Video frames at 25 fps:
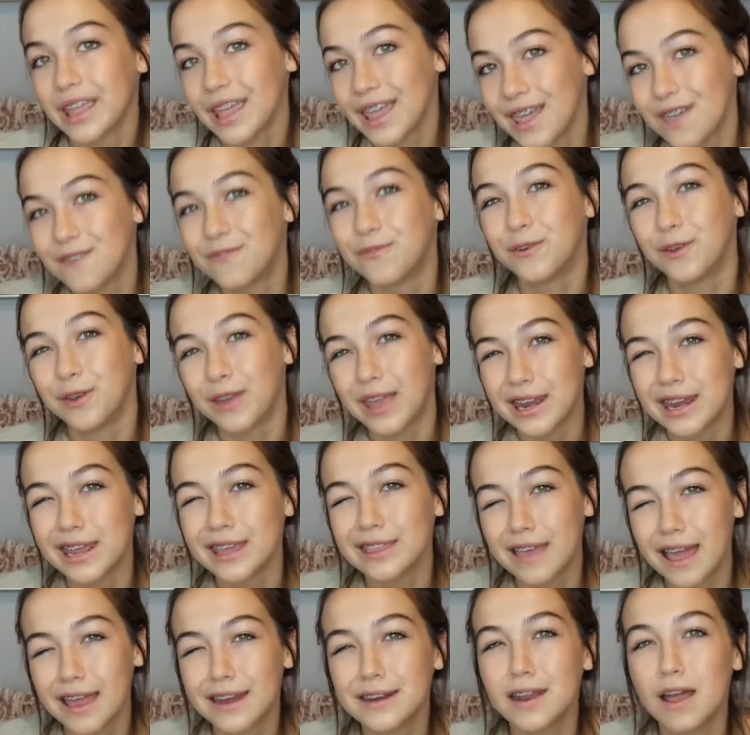if you're
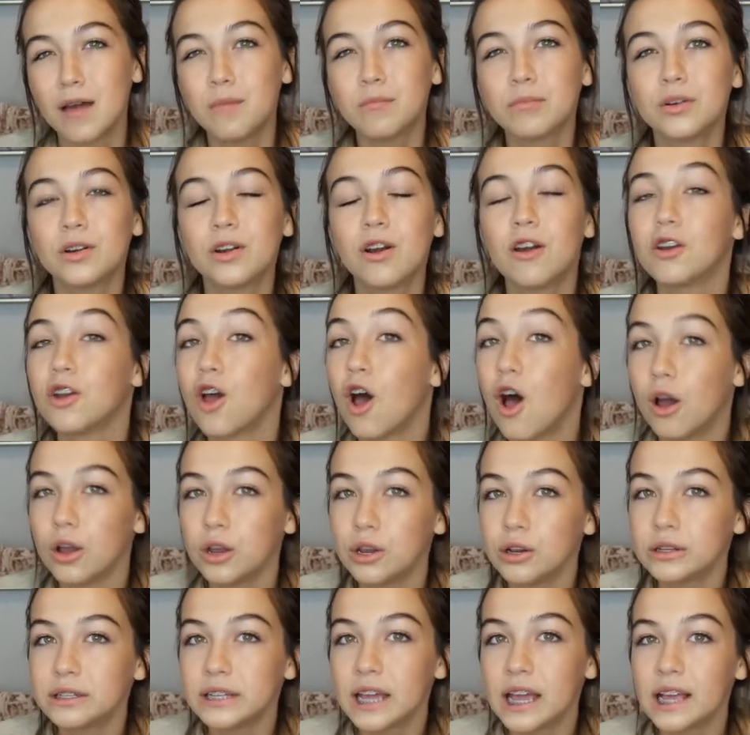getting that number on all
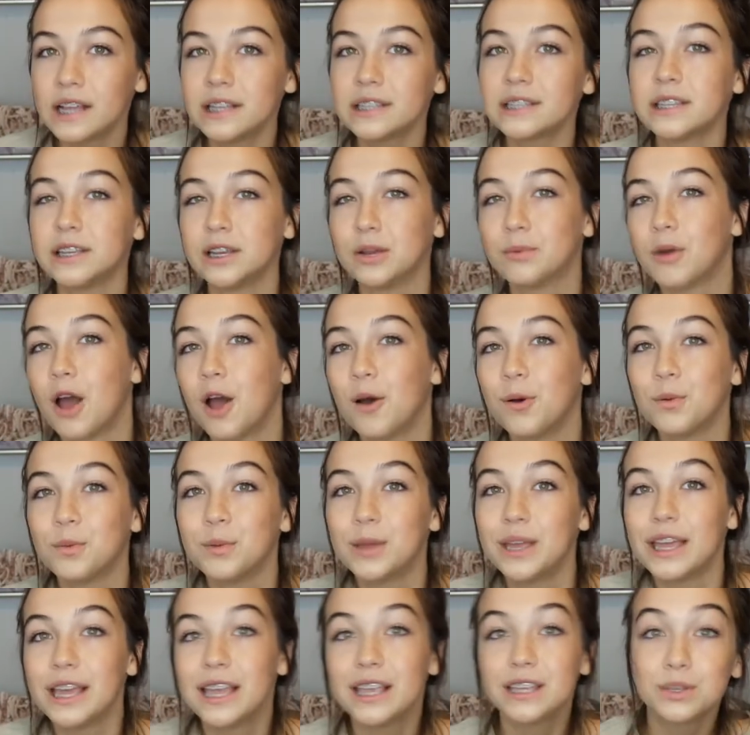your tests, then it
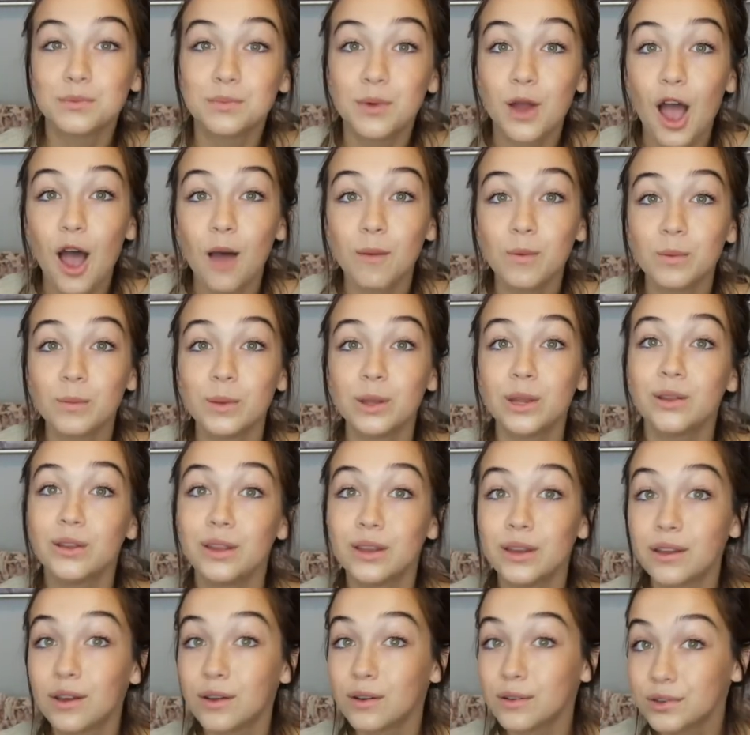probably is a problem and you
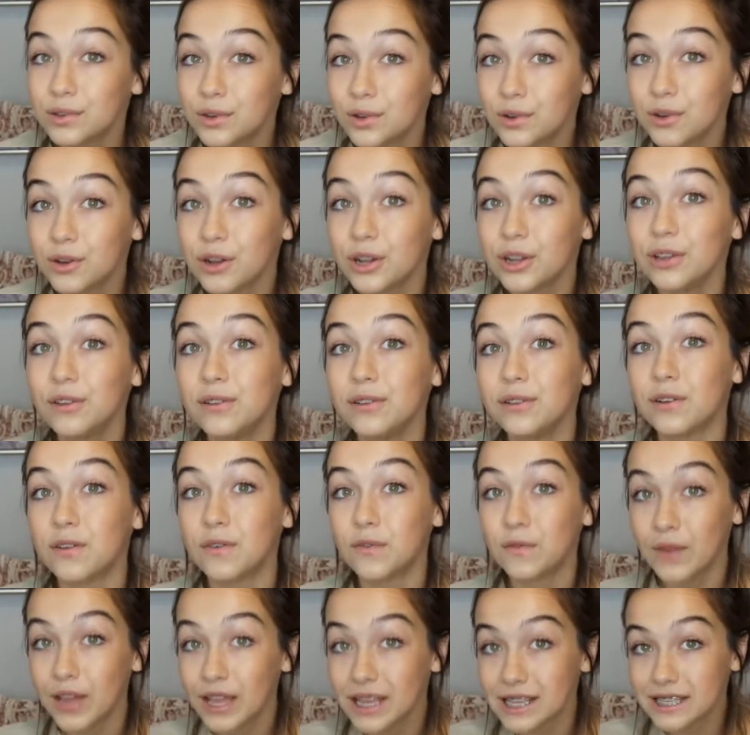need to go to tutoring, you need to
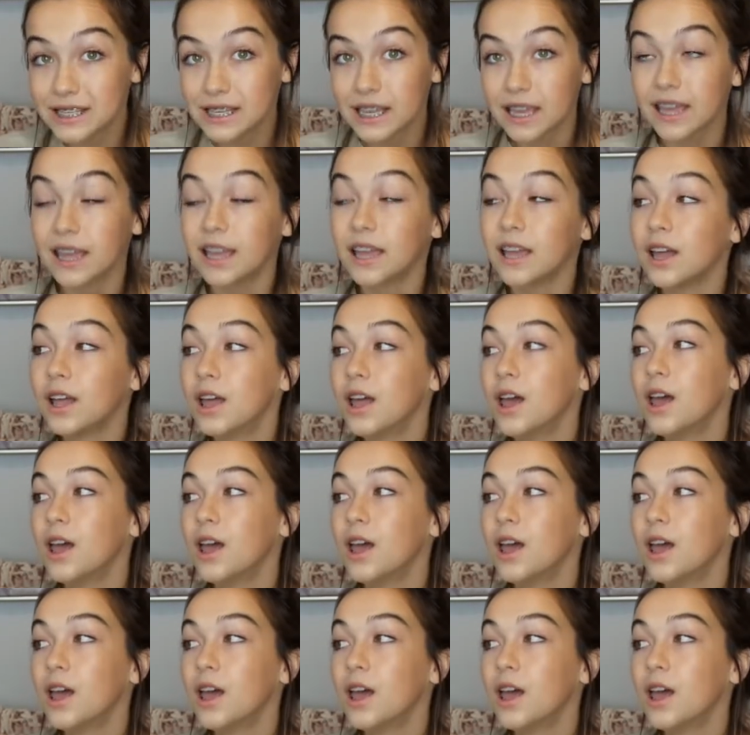fix it.